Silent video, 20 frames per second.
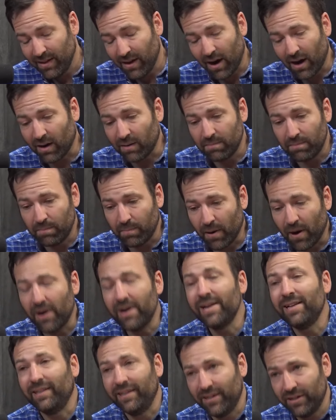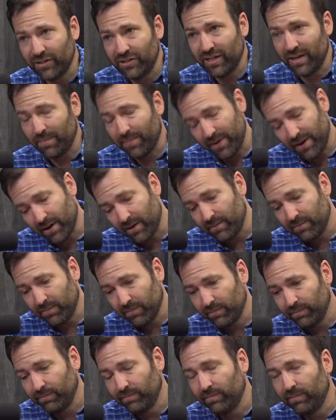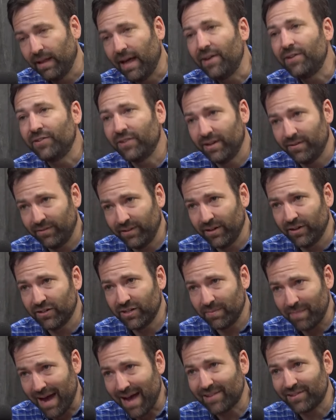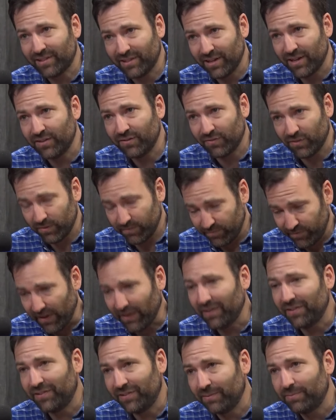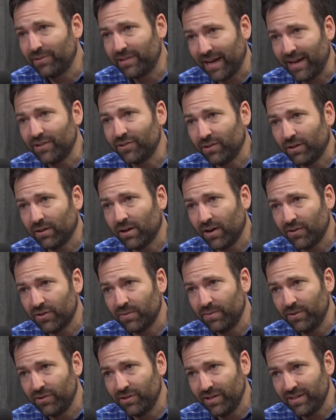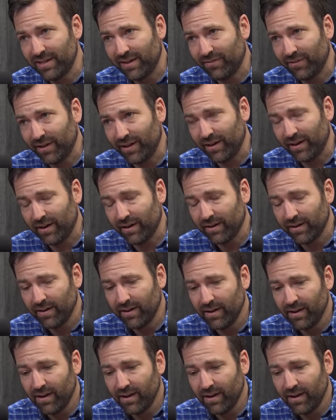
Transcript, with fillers: our party leadership and our legislative leadership asks us for very substantial contributions every year,